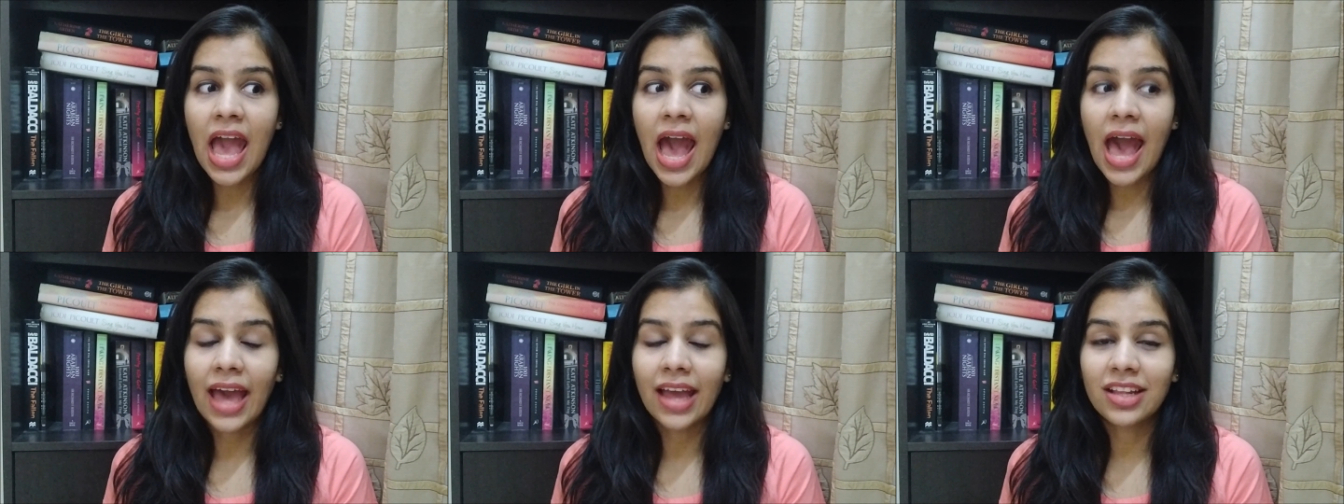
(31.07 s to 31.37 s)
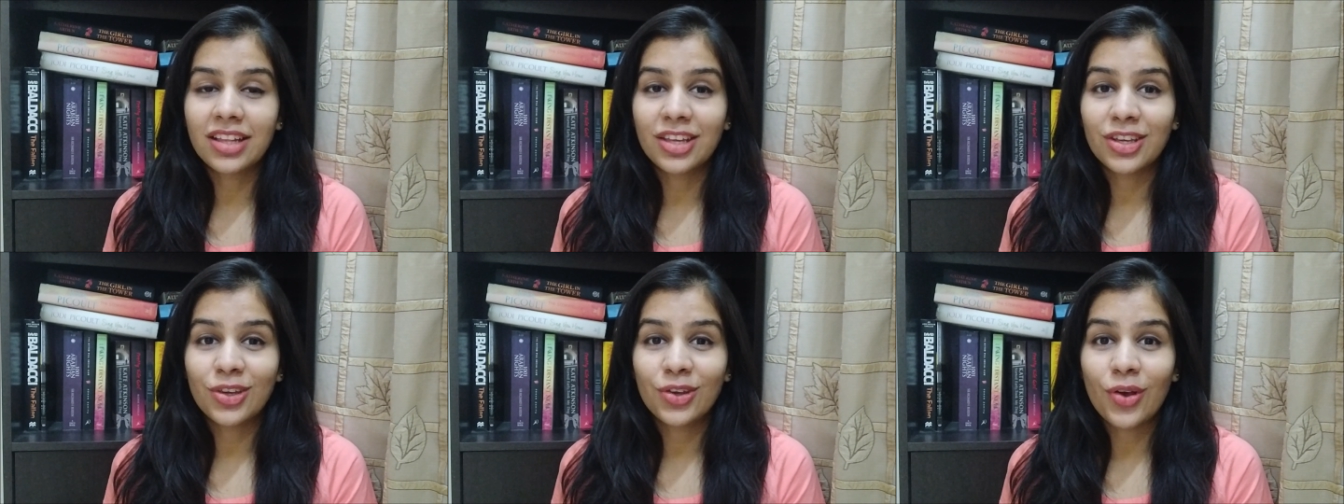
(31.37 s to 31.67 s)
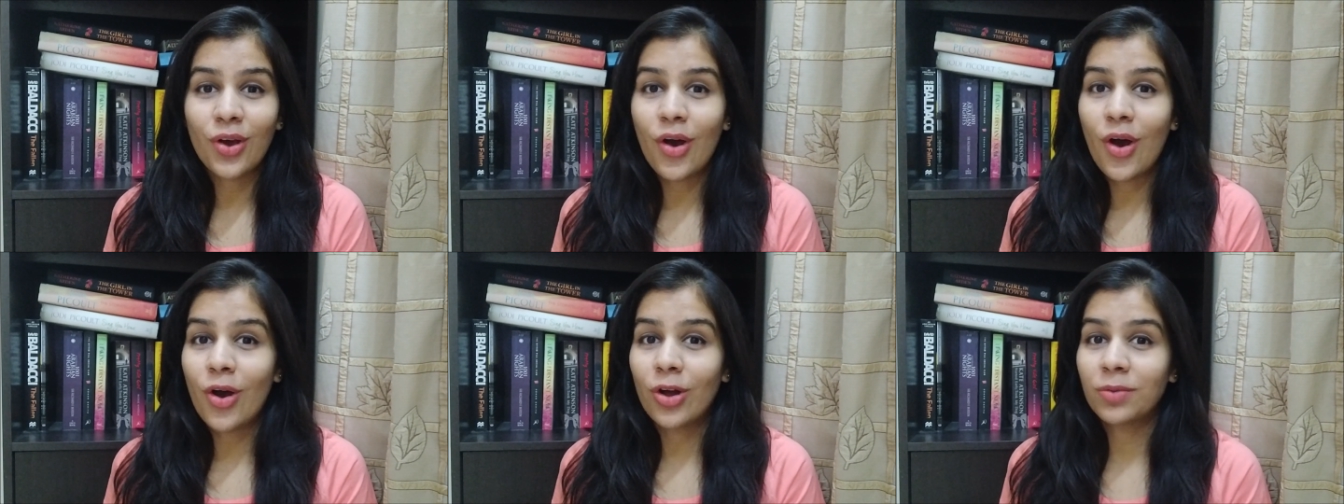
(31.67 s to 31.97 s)
I think you
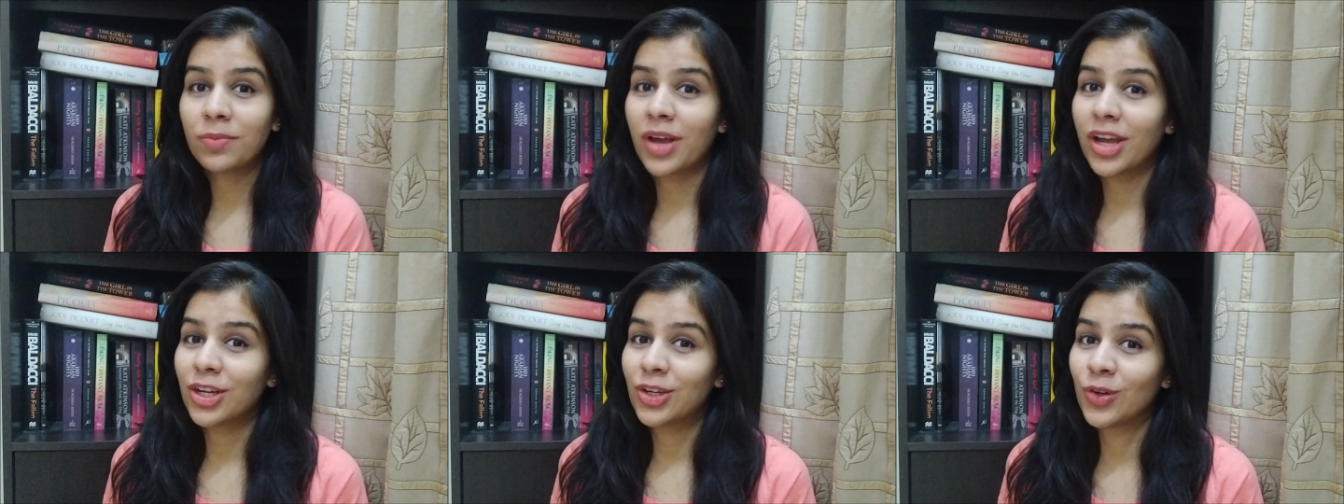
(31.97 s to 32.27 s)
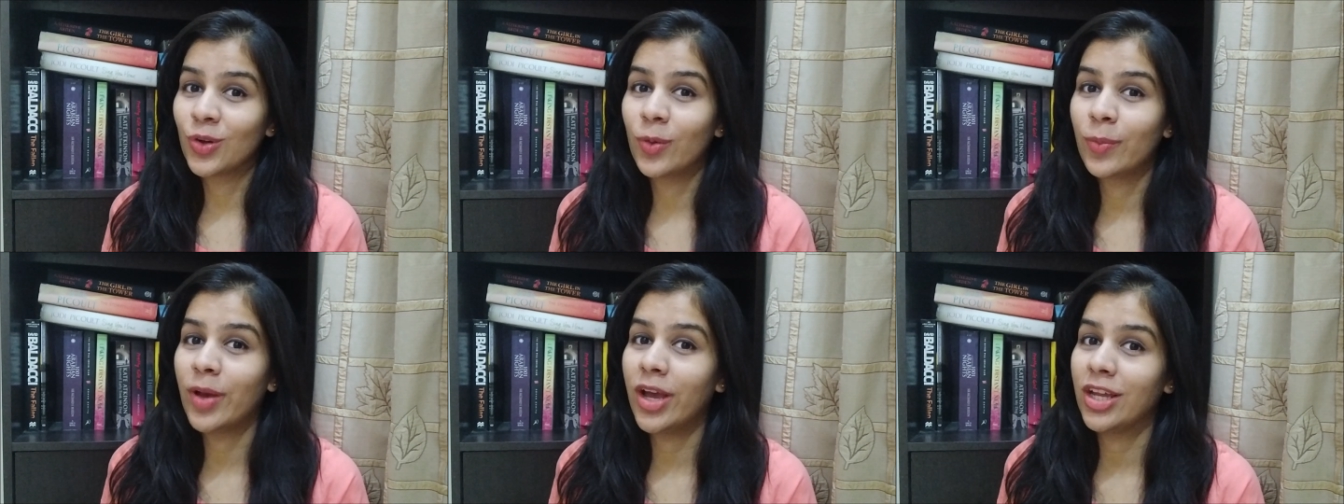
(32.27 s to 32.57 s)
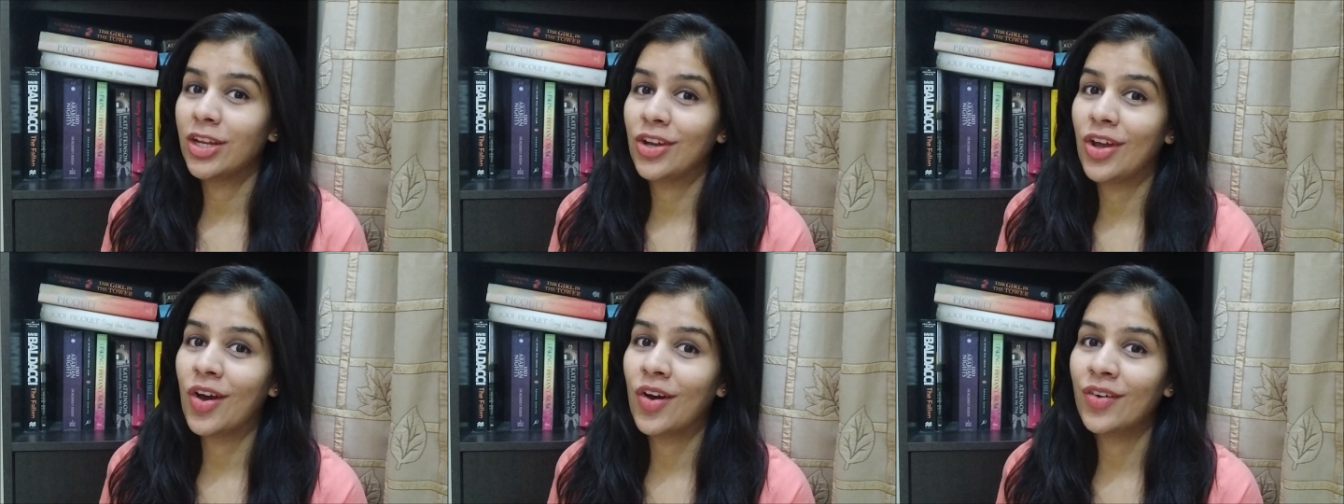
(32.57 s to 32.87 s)
all might know
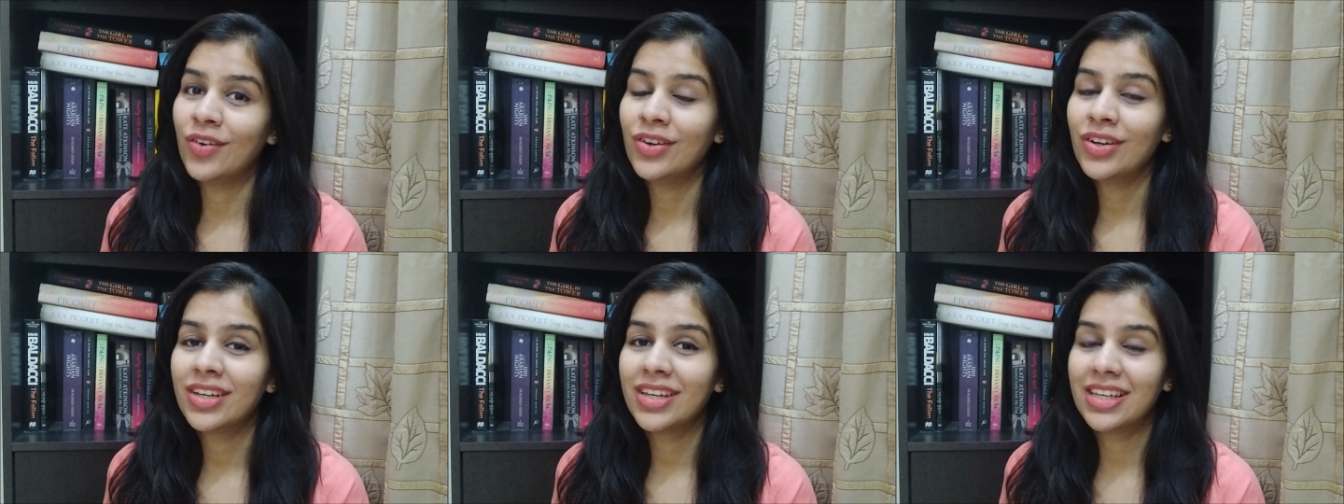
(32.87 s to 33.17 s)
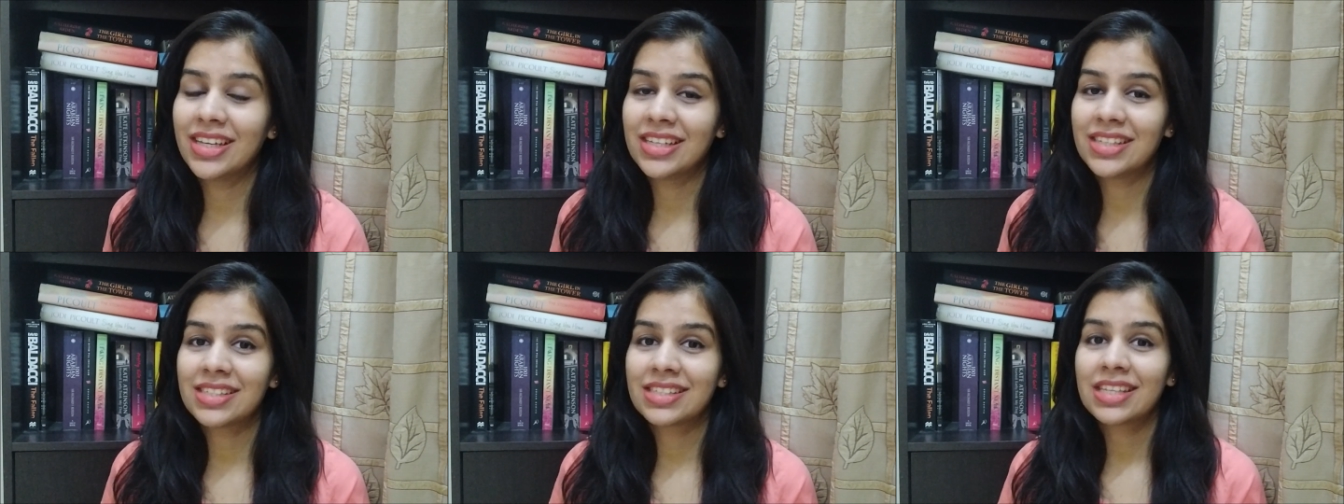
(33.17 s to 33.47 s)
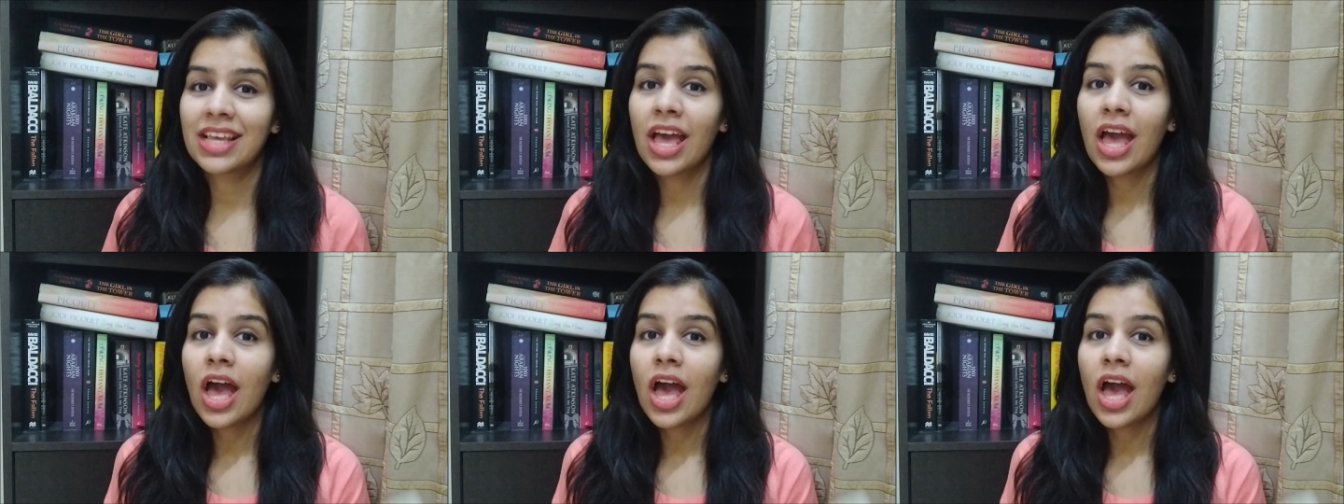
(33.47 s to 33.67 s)
by now, is